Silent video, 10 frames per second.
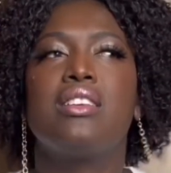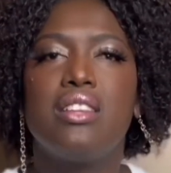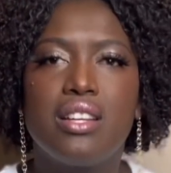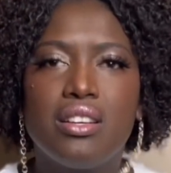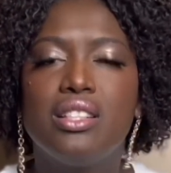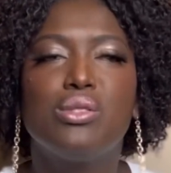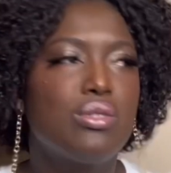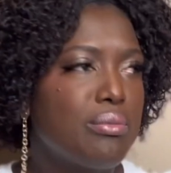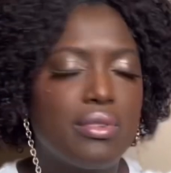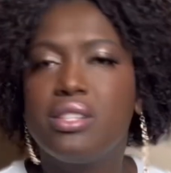your girl do
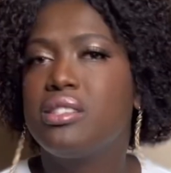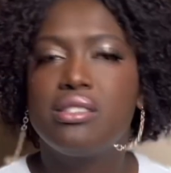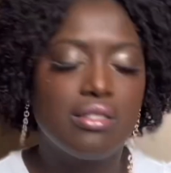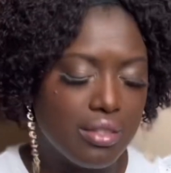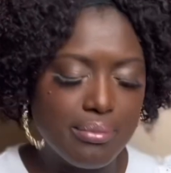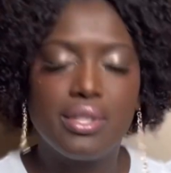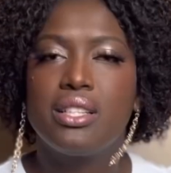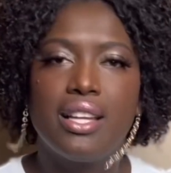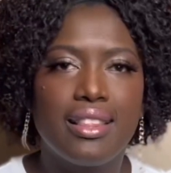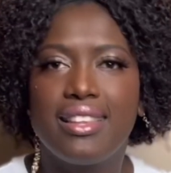some crazy something
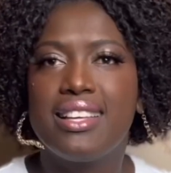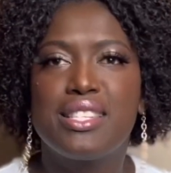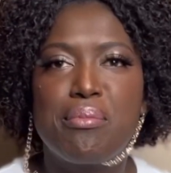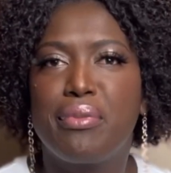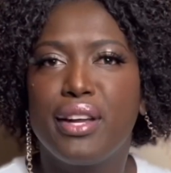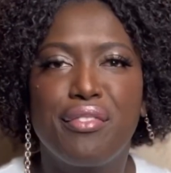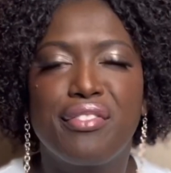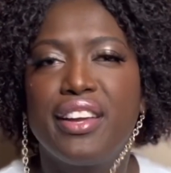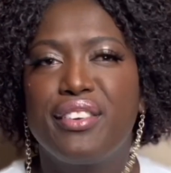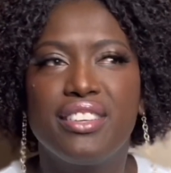like this, bring a
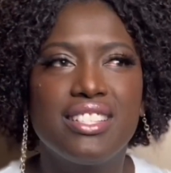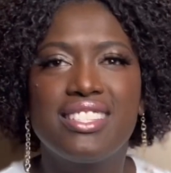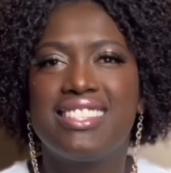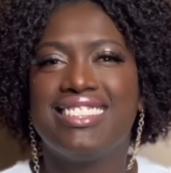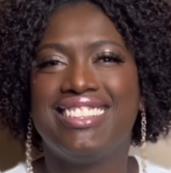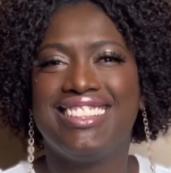fragrance